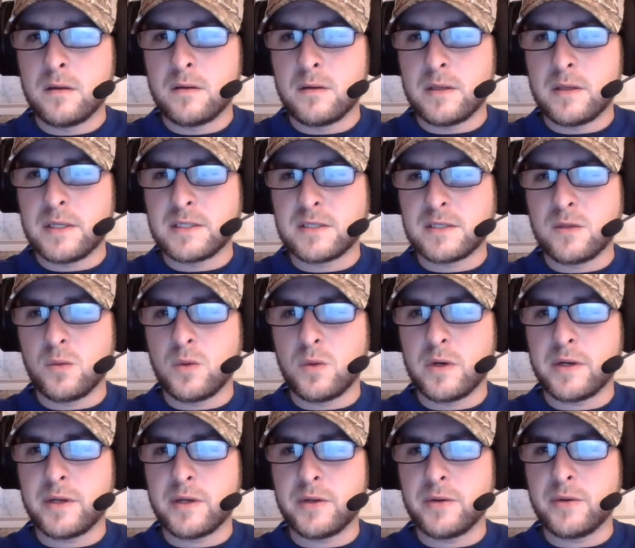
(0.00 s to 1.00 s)
is the
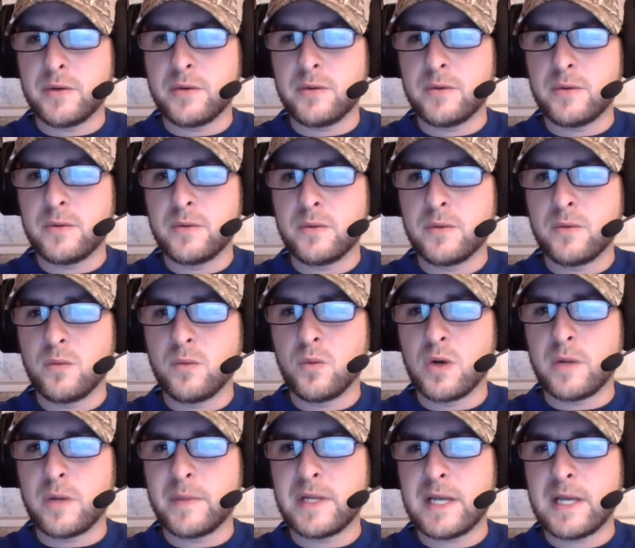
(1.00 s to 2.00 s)
one who
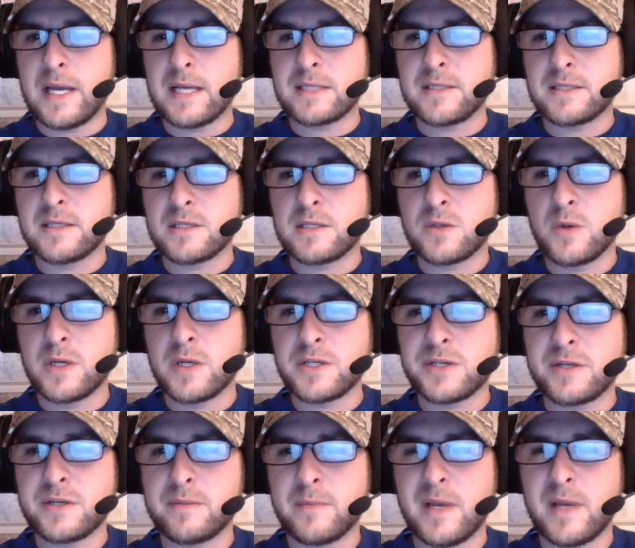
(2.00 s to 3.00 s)
wanted me to ask this
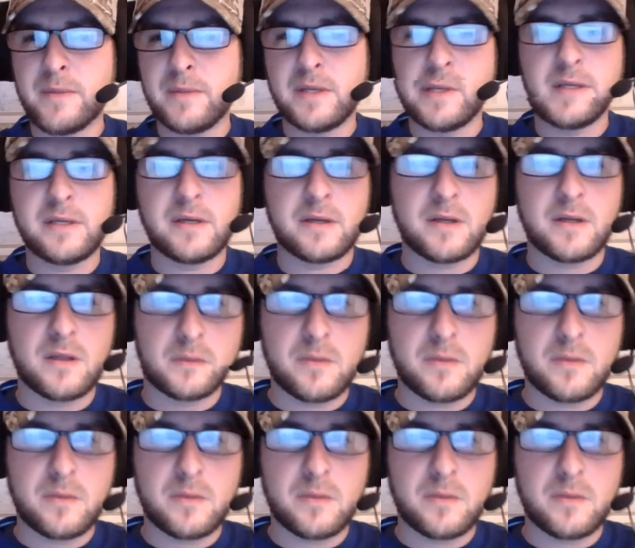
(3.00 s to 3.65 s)
question. Maybe another